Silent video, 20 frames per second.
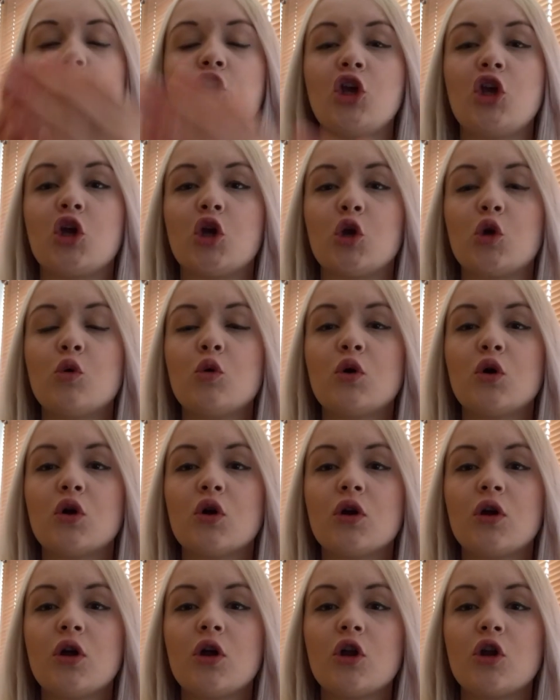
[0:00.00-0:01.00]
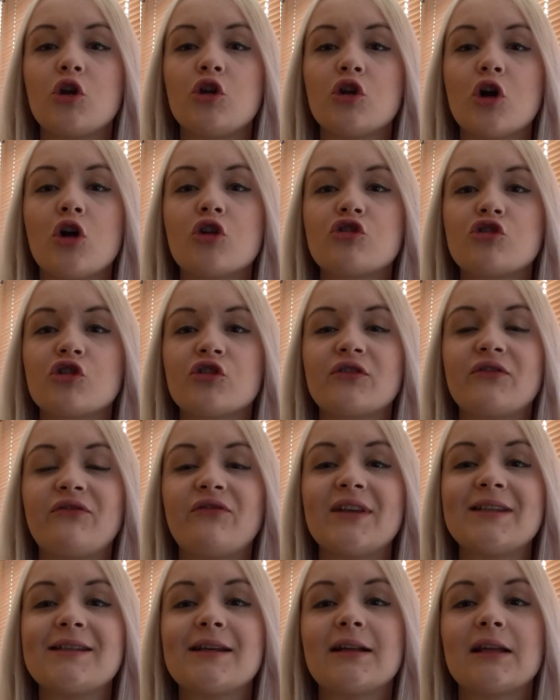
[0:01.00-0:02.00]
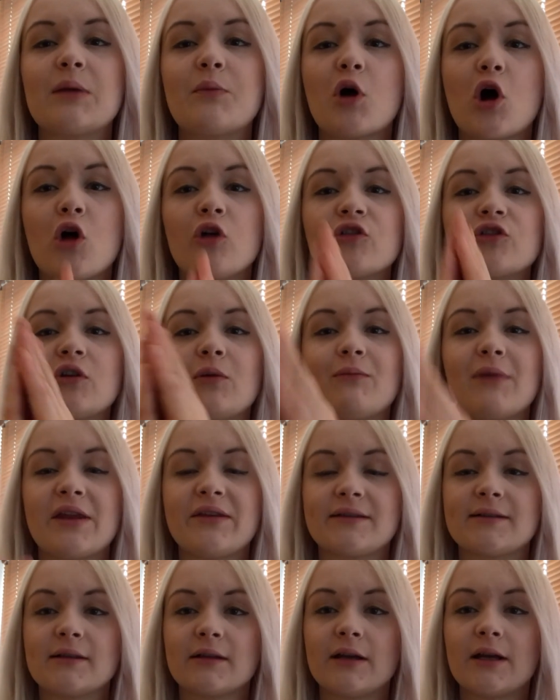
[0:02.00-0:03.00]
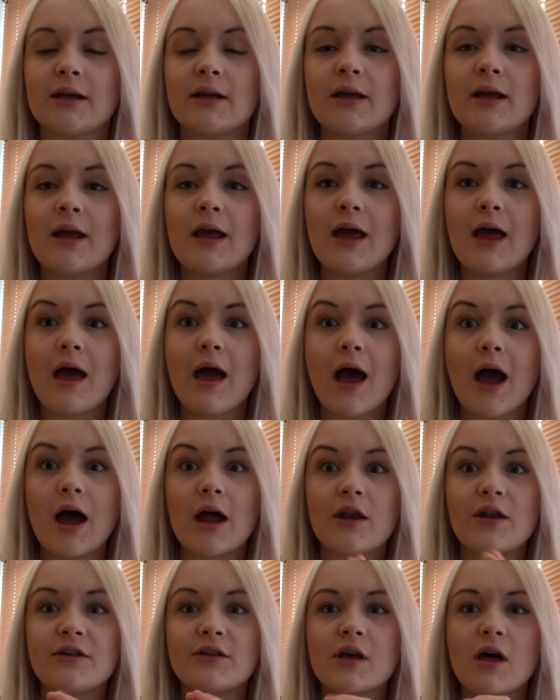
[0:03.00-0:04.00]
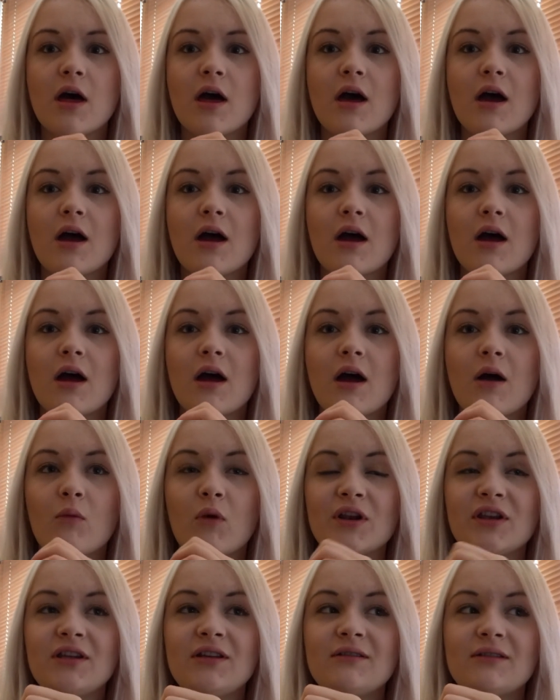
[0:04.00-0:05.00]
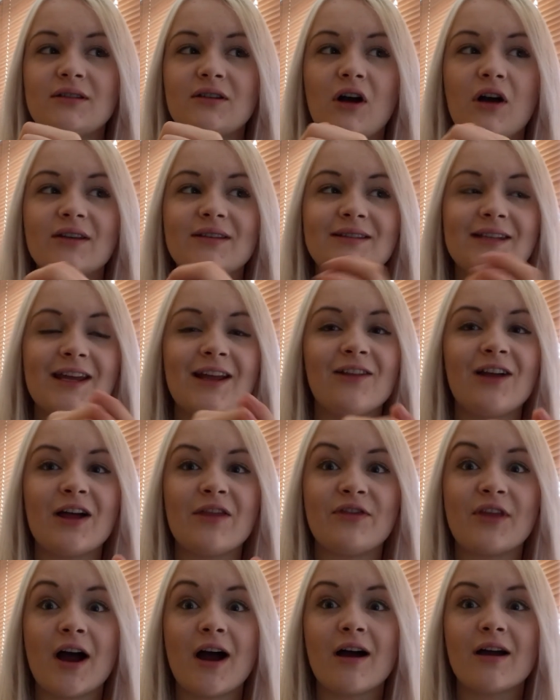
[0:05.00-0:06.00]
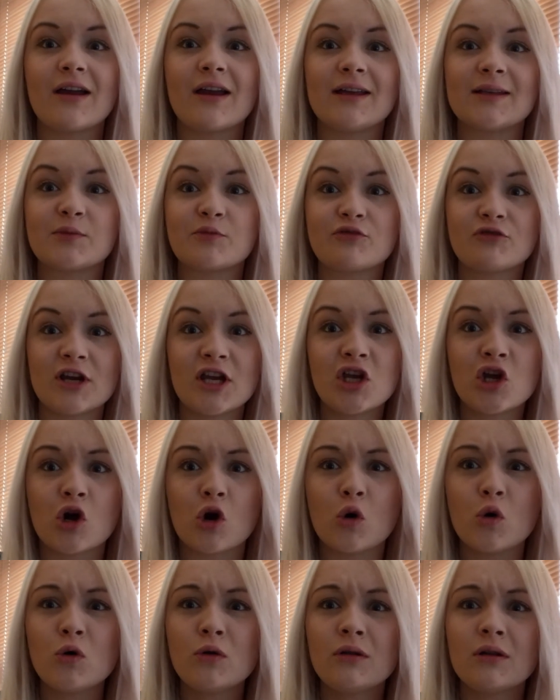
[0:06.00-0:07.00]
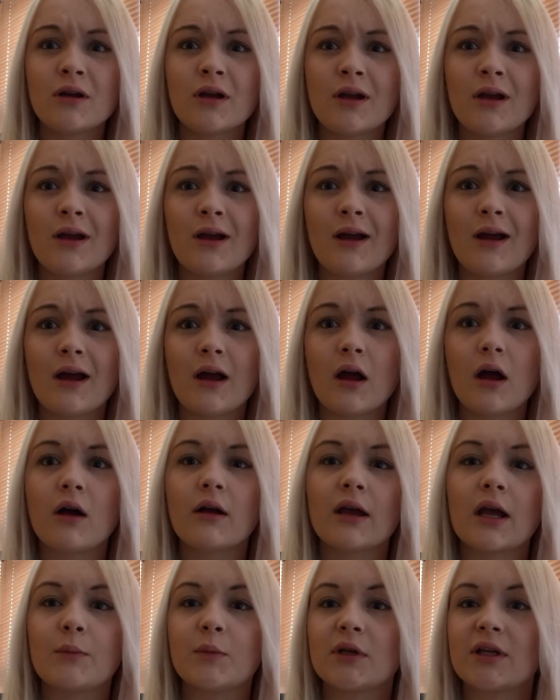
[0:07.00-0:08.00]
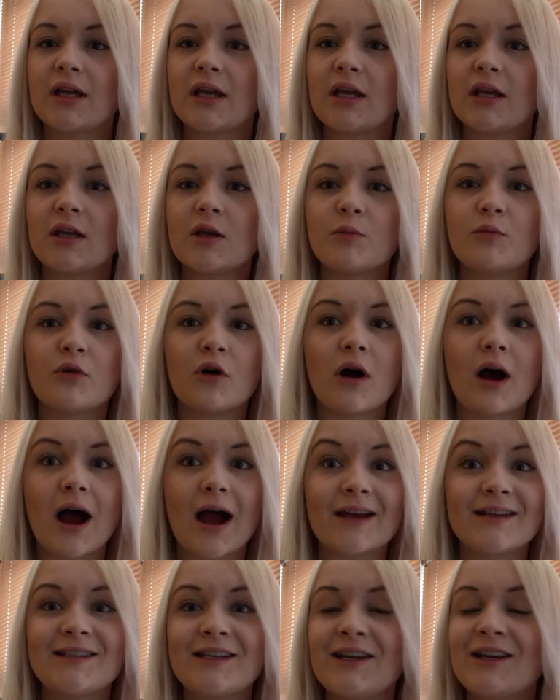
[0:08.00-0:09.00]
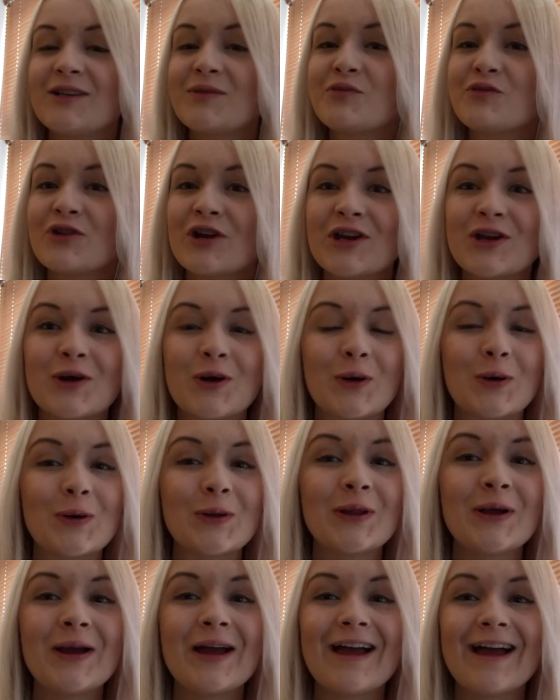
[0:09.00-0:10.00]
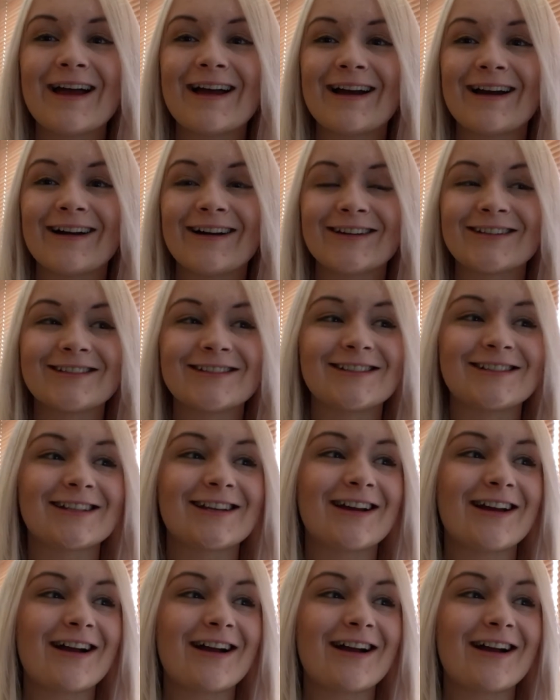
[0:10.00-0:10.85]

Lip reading: you, not just physically but also mentally. And when you sort of see it like that, it's pretty cool. Okay, I'm a geek, but I see it as pretty cool, and